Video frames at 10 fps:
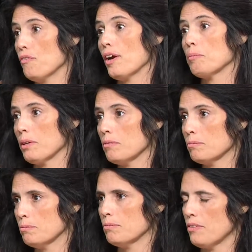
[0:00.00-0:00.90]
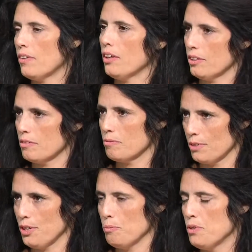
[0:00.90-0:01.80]
family, my father,
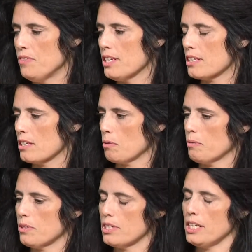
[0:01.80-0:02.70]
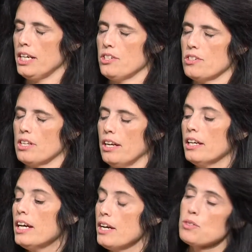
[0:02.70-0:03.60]
moved us because we were teenagers then.
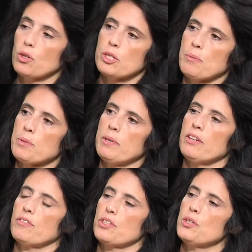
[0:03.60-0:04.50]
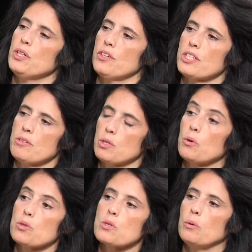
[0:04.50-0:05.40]
He was only supposed to be here for 2 years. He was
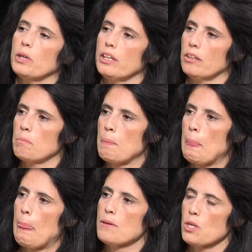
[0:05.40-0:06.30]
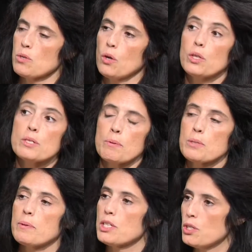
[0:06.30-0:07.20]
going to school here. So it was only
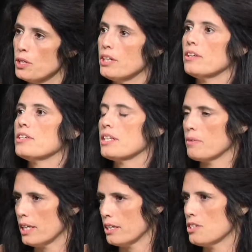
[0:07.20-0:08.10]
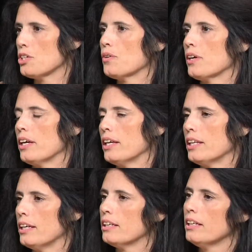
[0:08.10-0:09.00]
supposed to be 2 years. He would get his degree, and
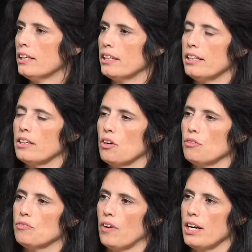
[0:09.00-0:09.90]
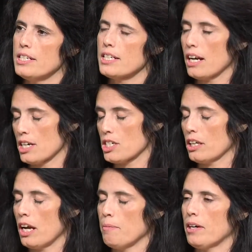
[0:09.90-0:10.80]
then he'd go find. He actually
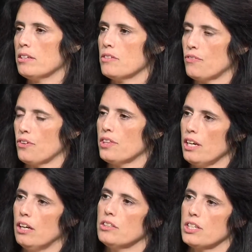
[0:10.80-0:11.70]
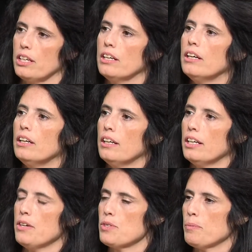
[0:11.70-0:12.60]
came out for theology,
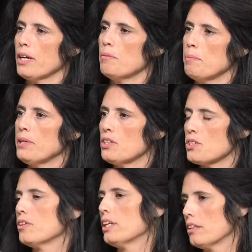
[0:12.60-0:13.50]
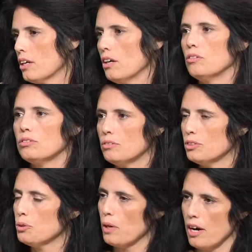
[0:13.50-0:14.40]
and he was to become a minister and then go
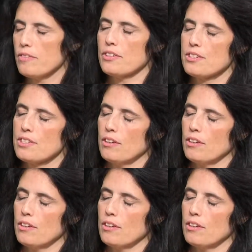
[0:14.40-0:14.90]
to wherever. So